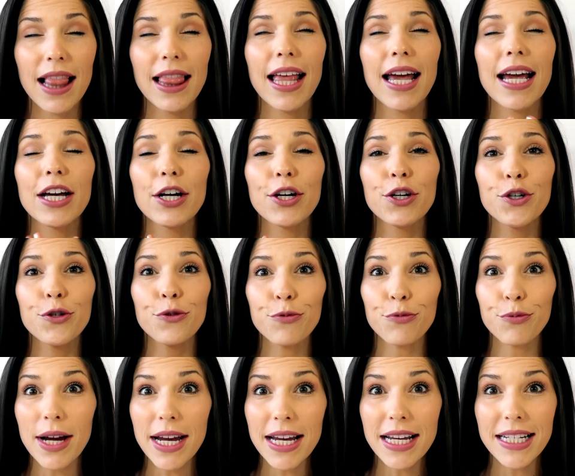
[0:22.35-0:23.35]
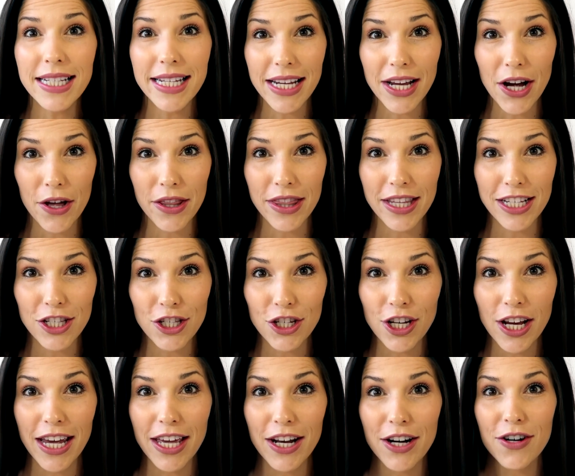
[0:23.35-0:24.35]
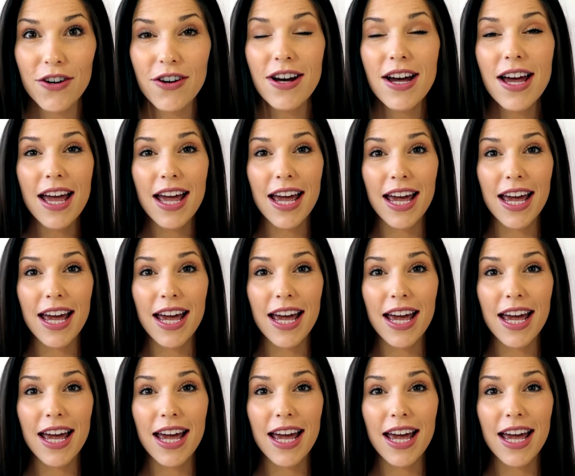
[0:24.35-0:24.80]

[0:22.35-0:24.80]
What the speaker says: like crazy on this channel